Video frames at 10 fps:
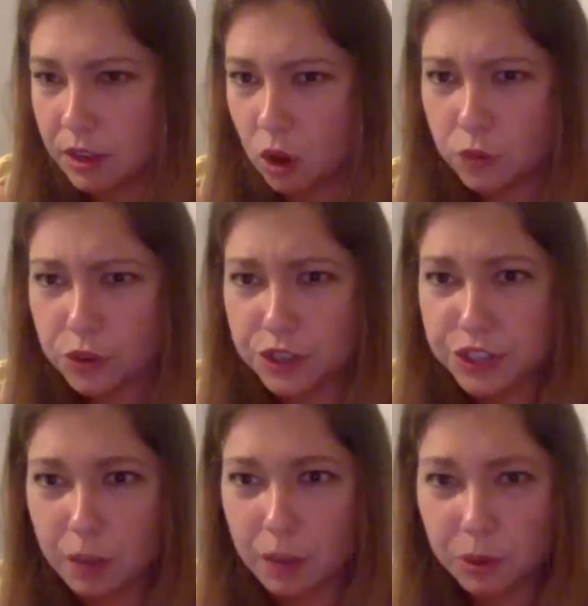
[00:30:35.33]
over
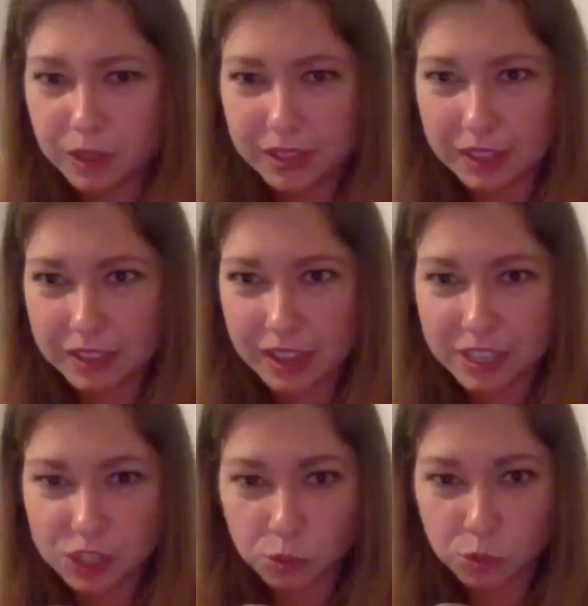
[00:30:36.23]
double in like the
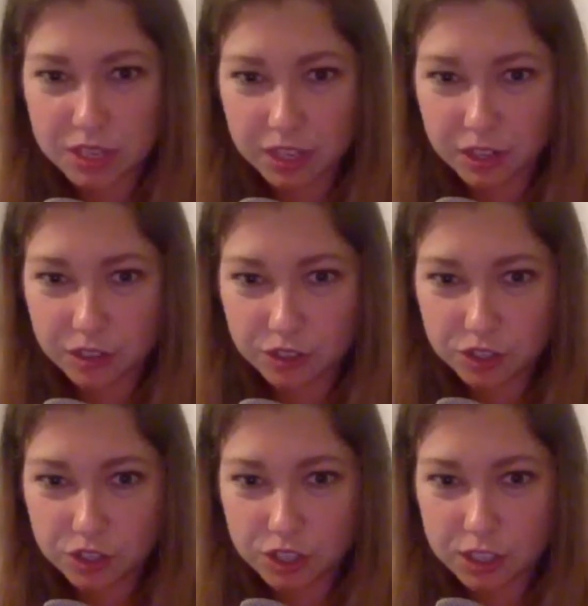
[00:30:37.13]
last 3 years
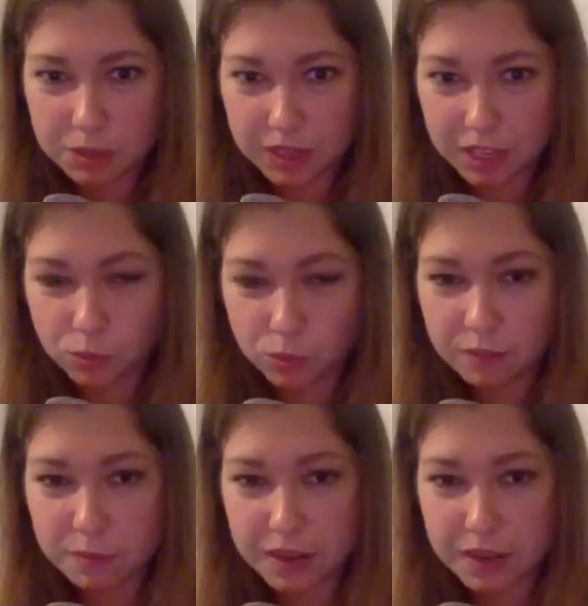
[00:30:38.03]
just because we've